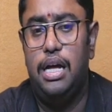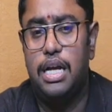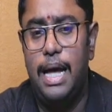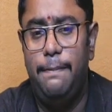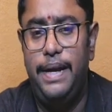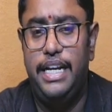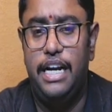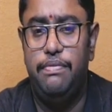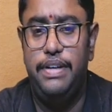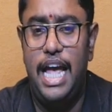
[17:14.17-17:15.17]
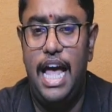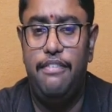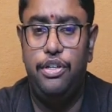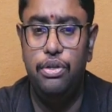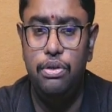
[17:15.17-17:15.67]
completed, we
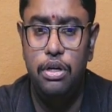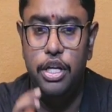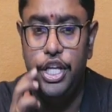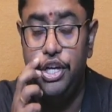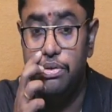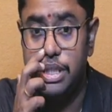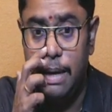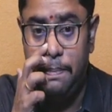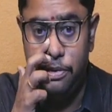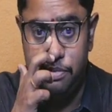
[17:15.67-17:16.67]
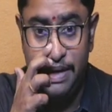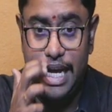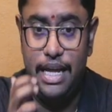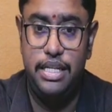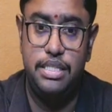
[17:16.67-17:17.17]
have to use the push
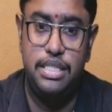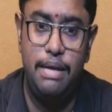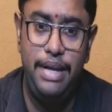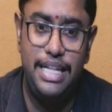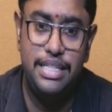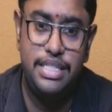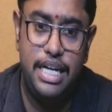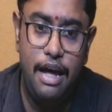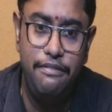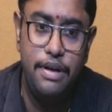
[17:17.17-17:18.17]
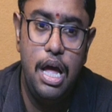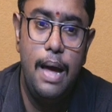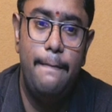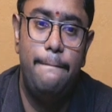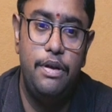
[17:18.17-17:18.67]
mechanism instead of
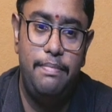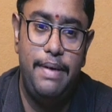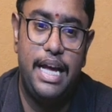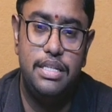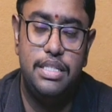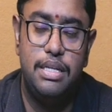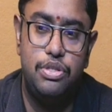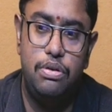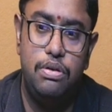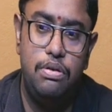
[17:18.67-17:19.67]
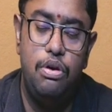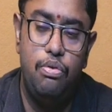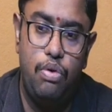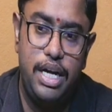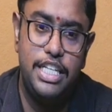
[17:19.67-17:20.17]
pull mechanism. So
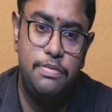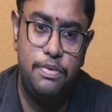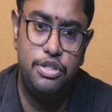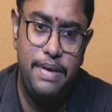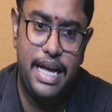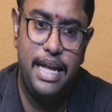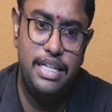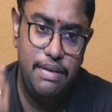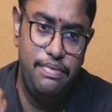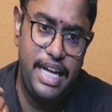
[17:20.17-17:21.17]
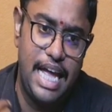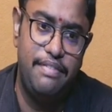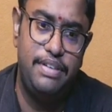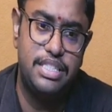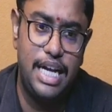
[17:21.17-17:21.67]
what is push mechanism? We
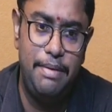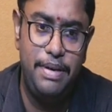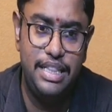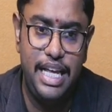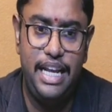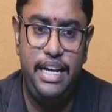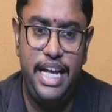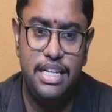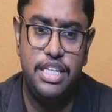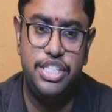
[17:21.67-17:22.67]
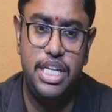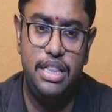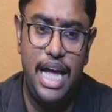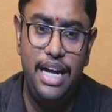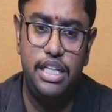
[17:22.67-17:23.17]
have described in the earlier session
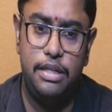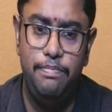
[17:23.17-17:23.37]
that